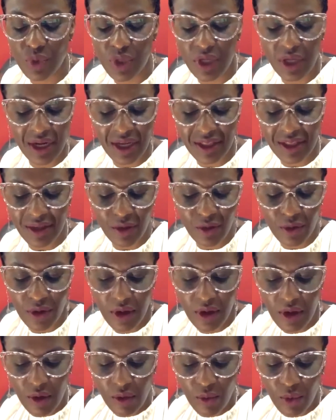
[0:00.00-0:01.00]
and I think
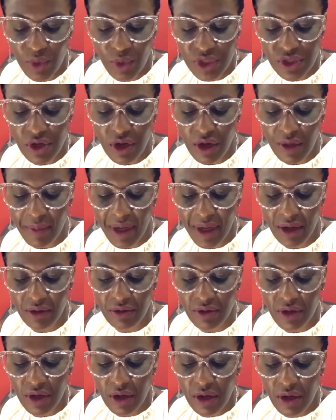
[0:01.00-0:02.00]
when we talk about
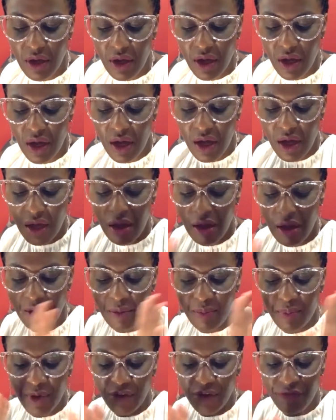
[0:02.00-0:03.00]

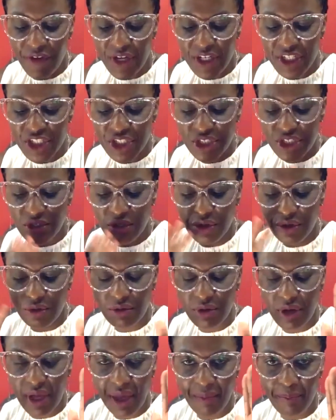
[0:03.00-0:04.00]

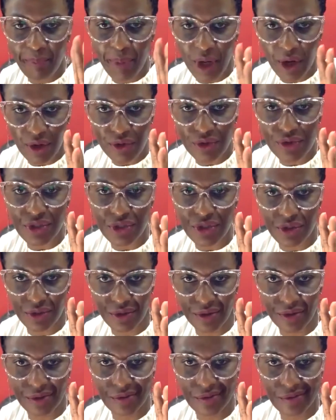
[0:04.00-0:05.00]
professional and
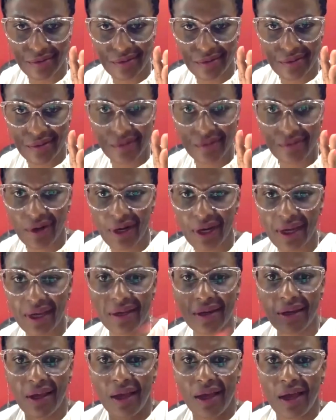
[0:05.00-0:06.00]
personal, right?
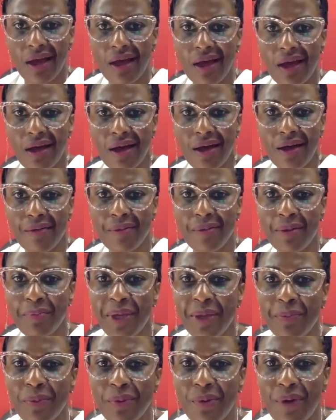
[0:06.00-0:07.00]

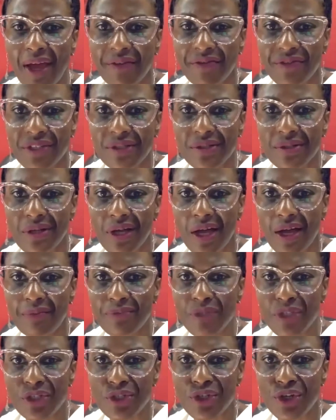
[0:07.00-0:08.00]
People have to come
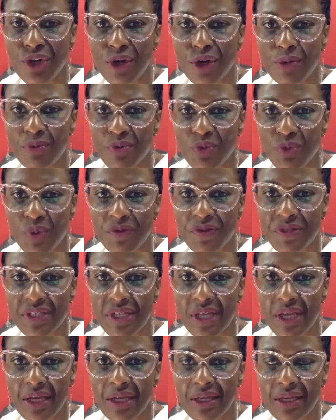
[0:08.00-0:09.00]
to terms with
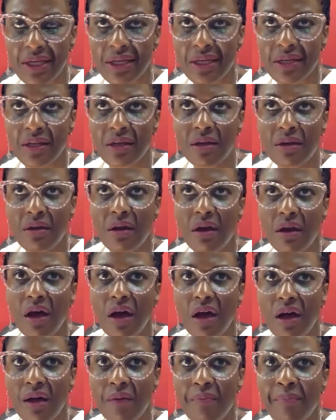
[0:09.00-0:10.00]
saying,
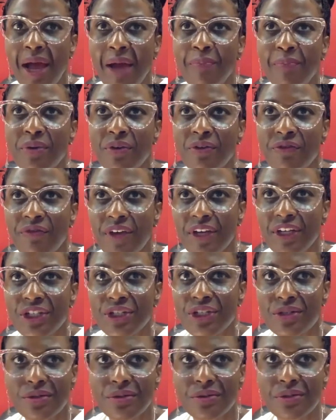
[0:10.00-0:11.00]
my
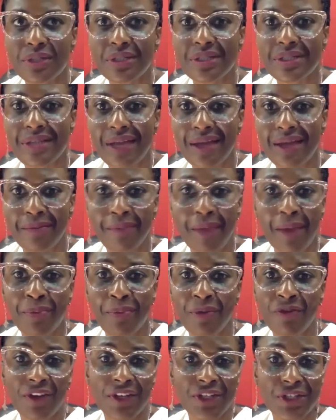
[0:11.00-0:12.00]

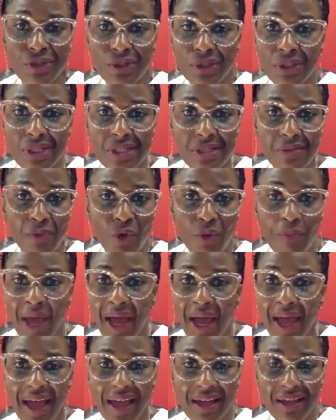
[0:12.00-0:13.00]
professionalism or my
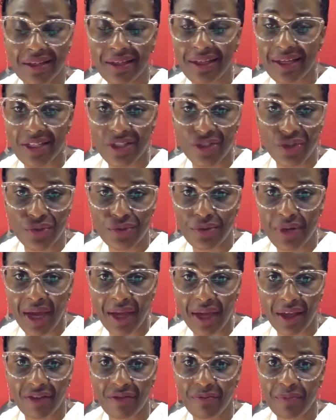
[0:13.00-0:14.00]
accolades do
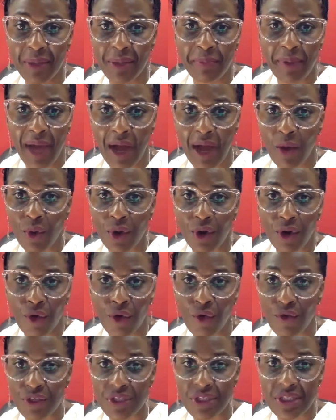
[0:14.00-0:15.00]
not give me power
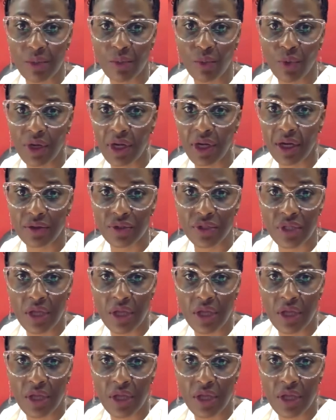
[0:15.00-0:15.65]
over someone else,